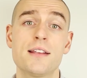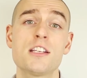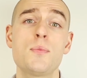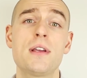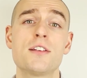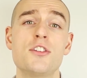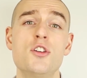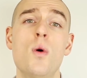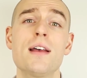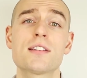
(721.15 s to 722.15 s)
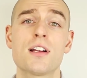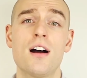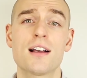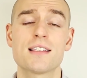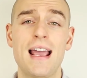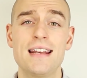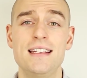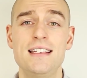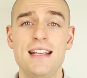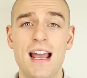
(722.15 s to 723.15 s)
This is because US stocks
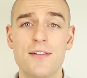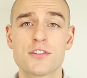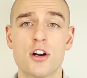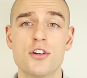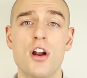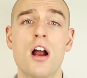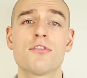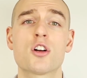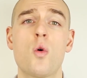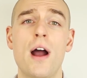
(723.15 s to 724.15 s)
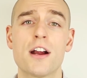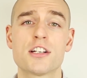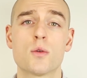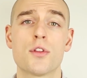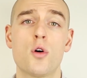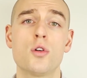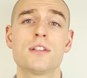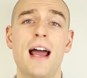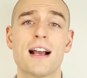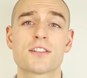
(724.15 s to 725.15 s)
and ETFs are not required to
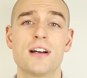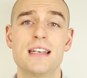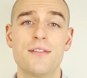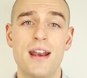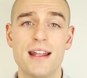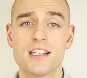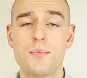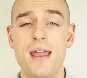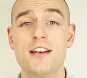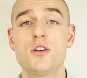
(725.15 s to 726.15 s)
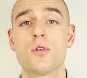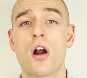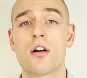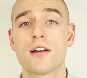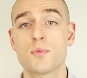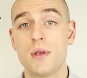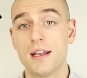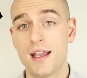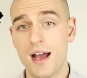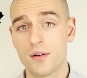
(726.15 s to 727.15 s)
withhold tax on dividends paid to an
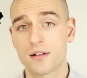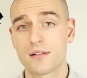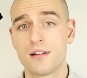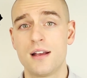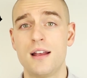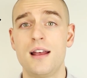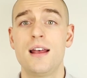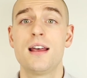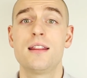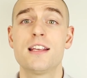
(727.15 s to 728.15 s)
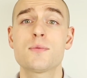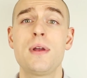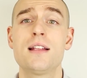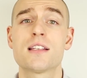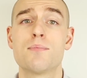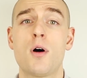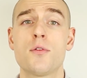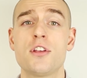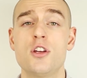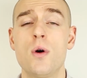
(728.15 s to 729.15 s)
RRSP account. This means that
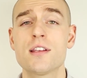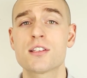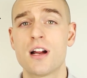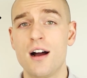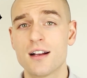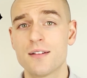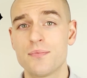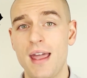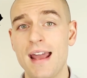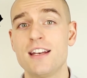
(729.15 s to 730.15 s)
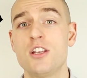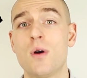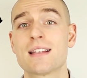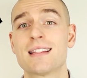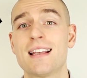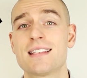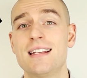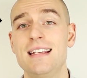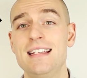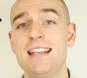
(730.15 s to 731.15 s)
both a US stock and a
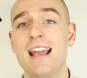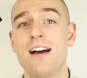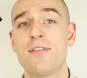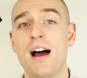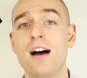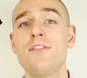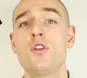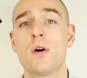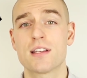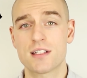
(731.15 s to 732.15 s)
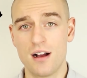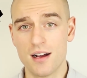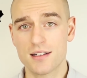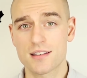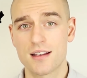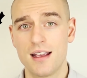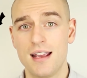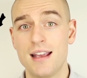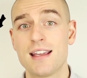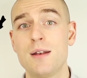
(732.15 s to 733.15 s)
US-listed ETF of US stocks
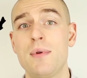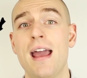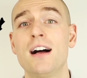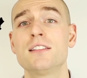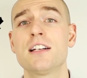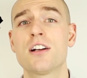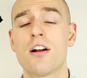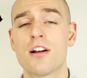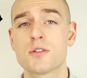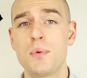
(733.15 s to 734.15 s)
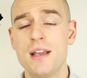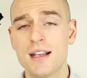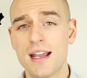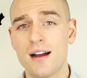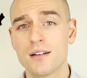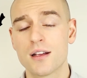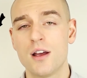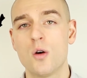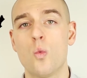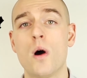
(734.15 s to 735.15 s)
can be held in an RRSP account
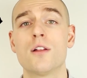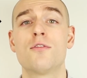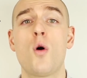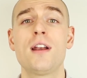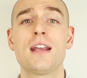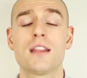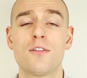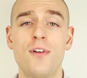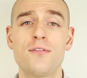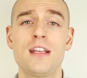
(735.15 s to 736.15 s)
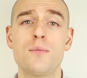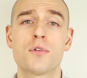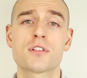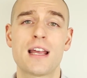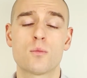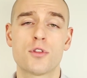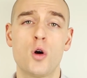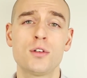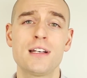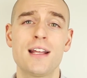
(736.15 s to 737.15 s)
while avoiding the 15%
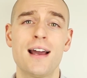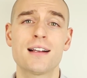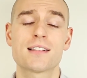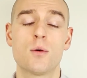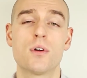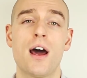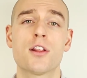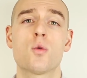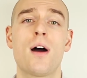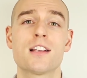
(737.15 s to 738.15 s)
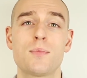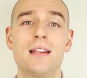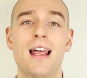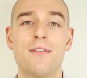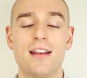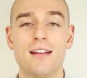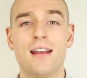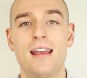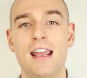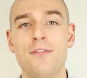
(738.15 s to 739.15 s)
withholding tax that would otherwise be levied
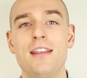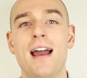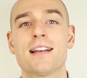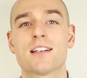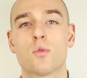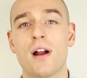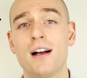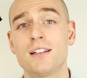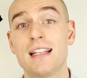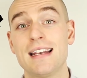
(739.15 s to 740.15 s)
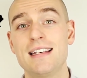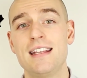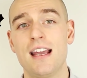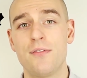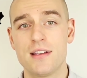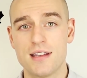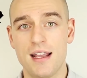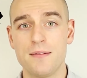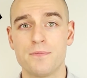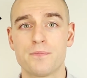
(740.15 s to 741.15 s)
if the asset were held in a
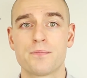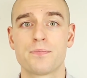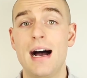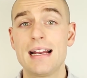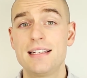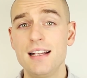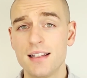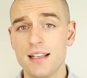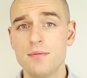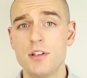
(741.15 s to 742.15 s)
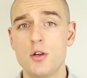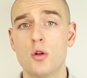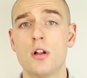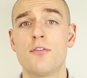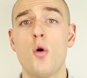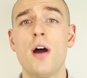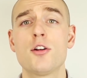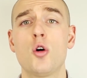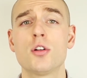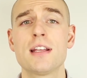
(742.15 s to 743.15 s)
TFSA. Ideally, you will
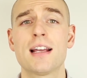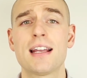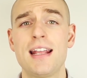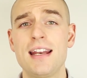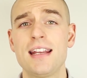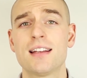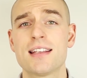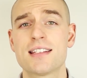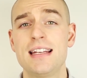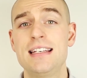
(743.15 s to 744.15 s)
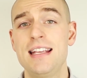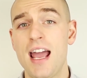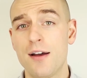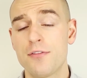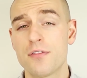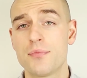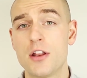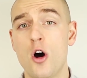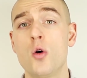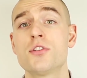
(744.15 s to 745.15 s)
avoid holding a Canadian-listed ETF
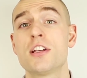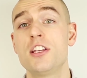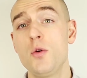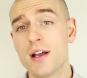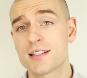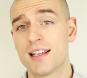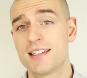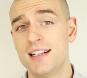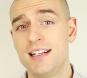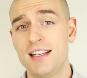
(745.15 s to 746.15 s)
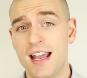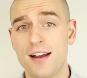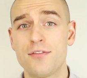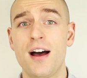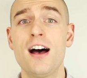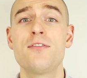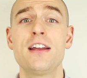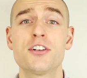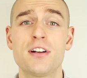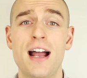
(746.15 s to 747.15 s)
that owns a US-listed ETF of
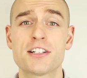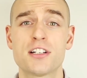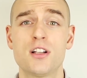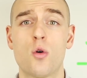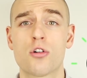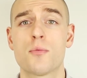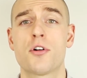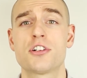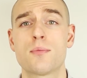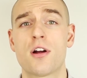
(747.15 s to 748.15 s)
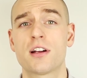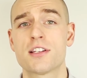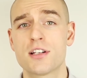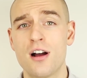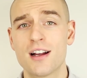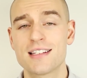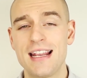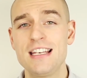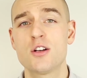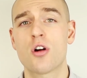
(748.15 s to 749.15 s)
international or emerging market stocks
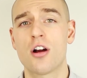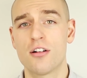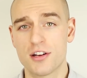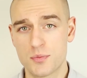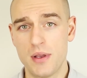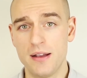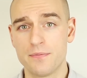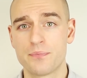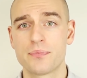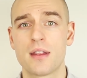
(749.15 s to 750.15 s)
in your RRSP.